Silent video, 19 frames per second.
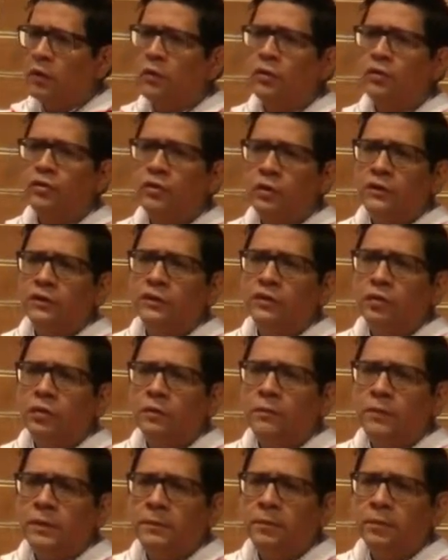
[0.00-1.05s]
not just
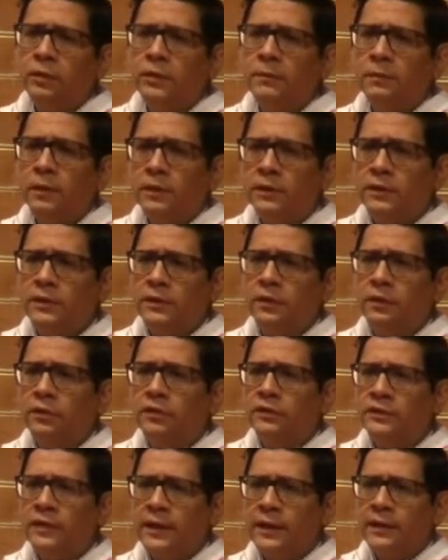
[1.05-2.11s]
serve people in
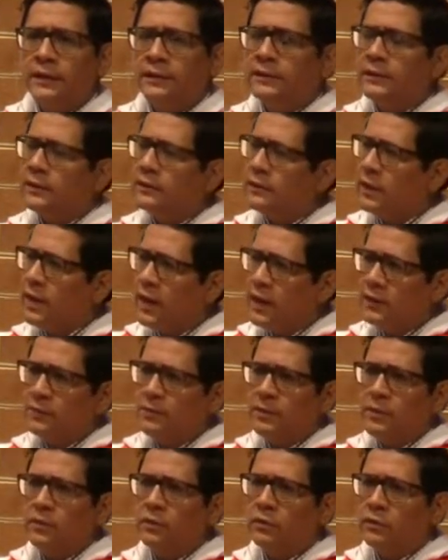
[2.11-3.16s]
particular settings as the
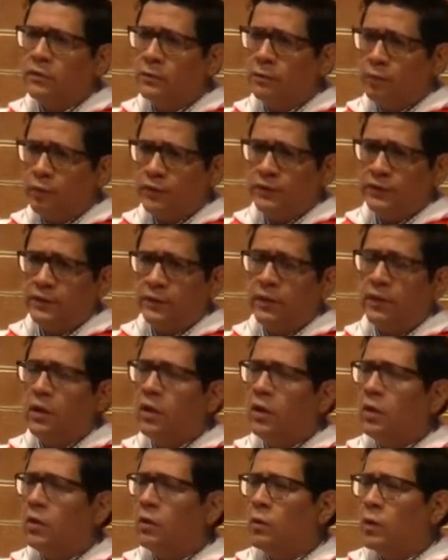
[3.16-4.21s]
hospital or the prison
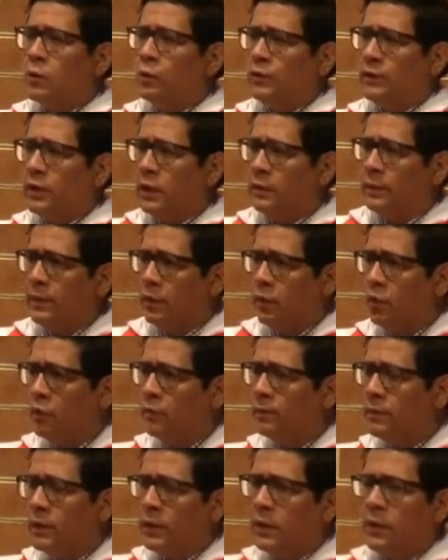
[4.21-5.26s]
or retirement
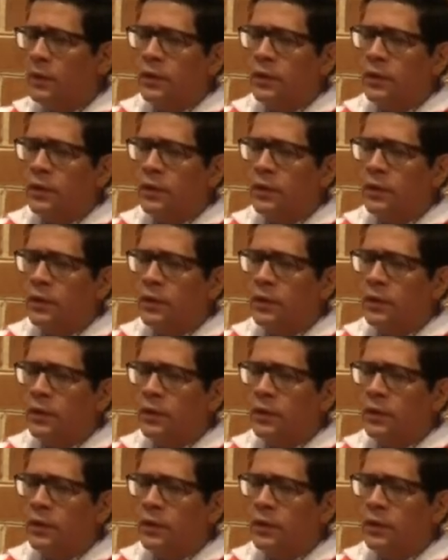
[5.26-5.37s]
home,